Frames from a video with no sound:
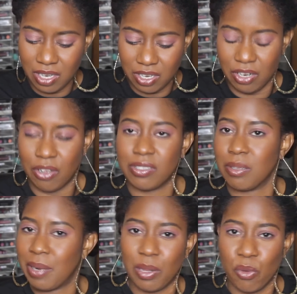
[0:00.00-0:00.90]
you know, if
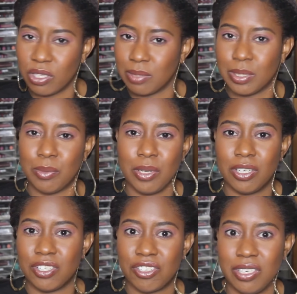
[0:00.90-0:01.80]
somebody walks up to me
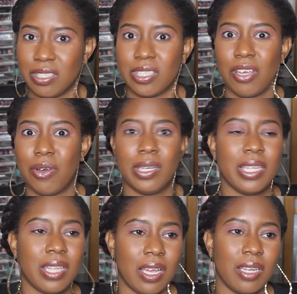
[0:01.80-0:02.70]
in the street and say, oh, I
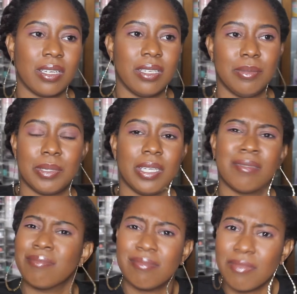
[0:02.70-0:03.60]
like that
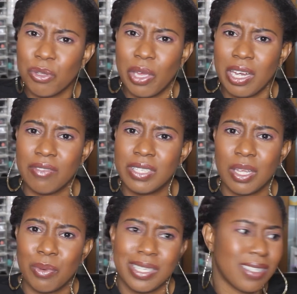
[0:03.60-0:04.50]
lipstick, you can't even
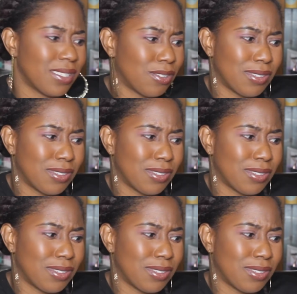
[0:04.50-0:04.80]
say what it is.